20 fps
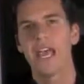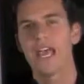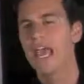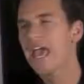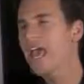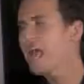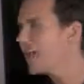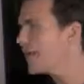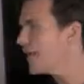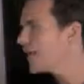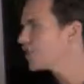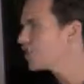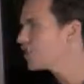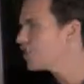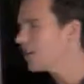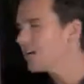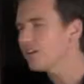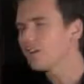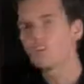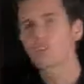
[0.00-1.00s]
And I
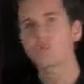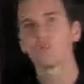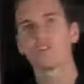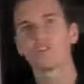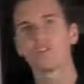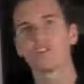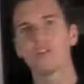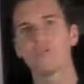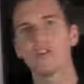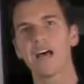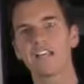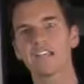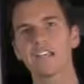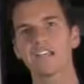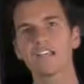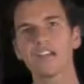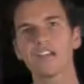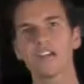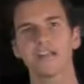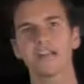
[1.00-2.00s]
share this with you not
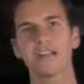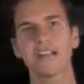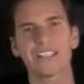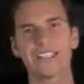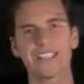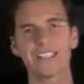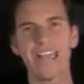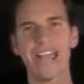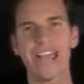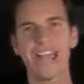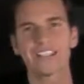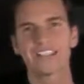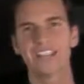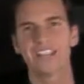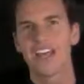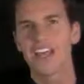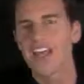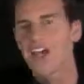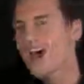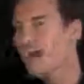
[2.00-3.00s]
to share my stats.
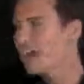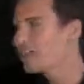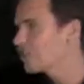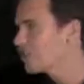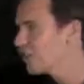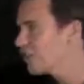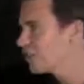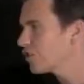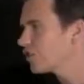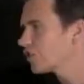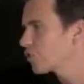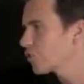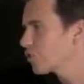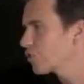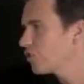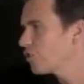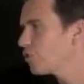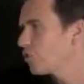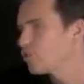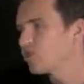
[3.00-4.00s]
I share this
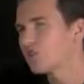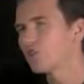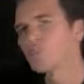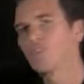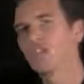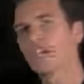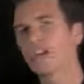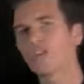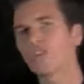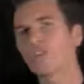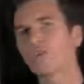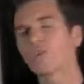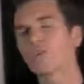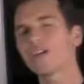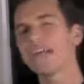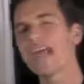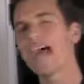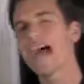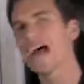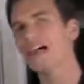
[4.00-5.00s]
with you to share the
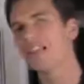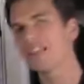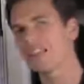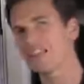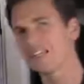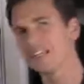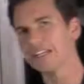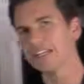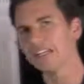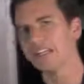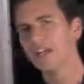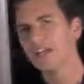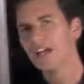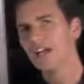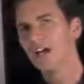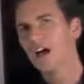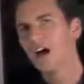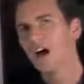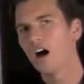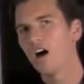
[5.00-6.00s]
reality
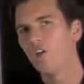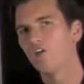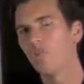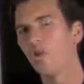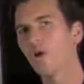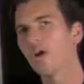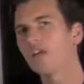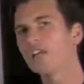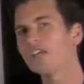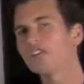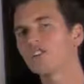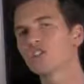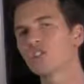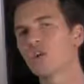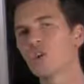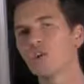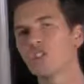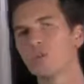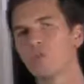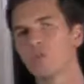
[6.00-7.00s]
of what is
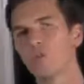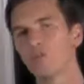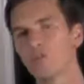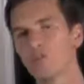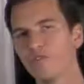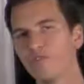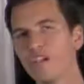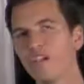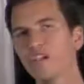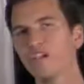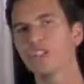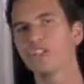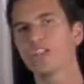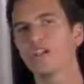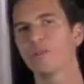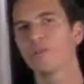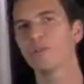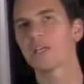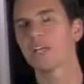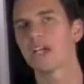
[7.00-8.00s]
going to be revealed
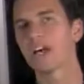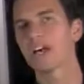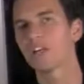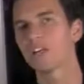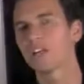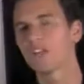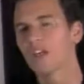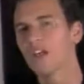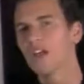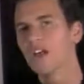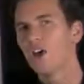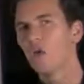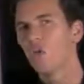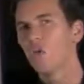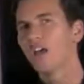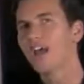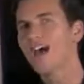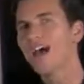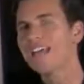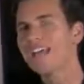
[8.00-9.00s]
here, because
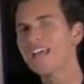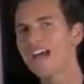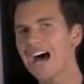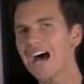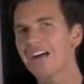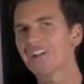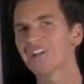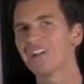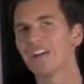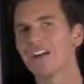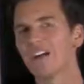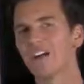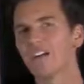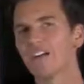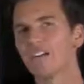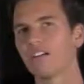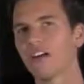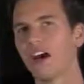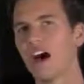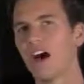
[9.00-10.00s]
when I got there,
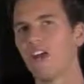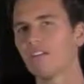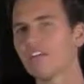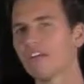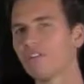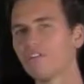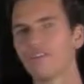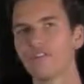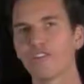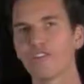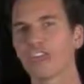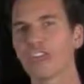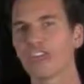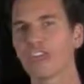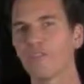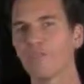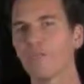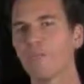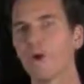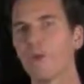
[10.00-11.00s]
I'll never forget
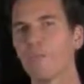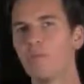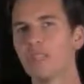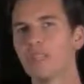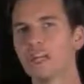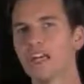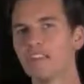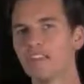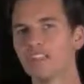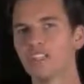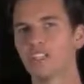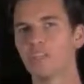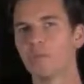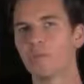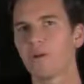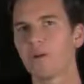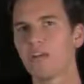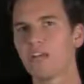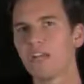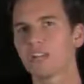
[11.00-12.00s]
the moment and the
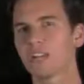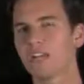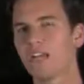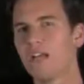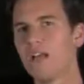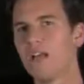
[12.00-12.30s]
experience.